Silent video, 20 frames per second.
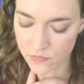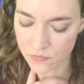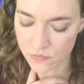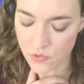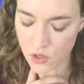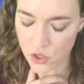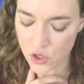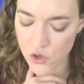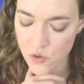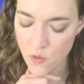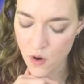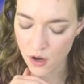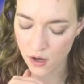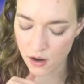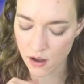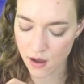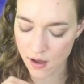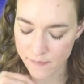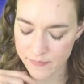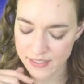You are
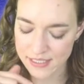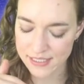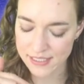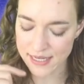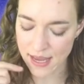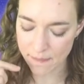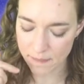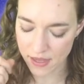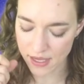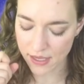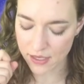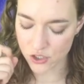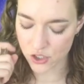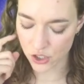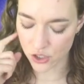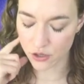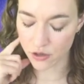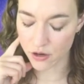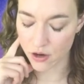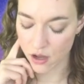stepping
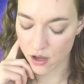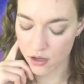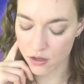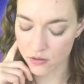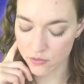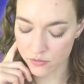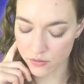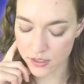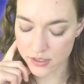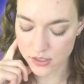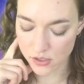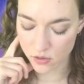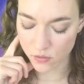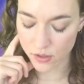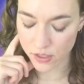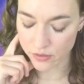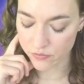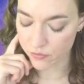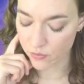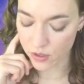into your own, as
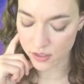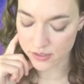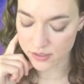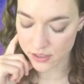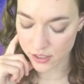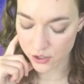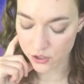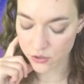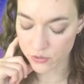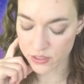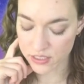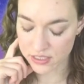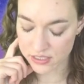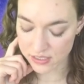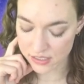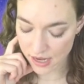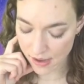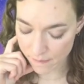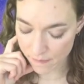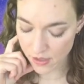Queen of Wands here, you are
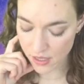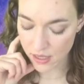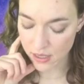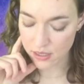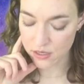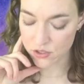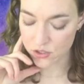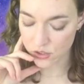stepping into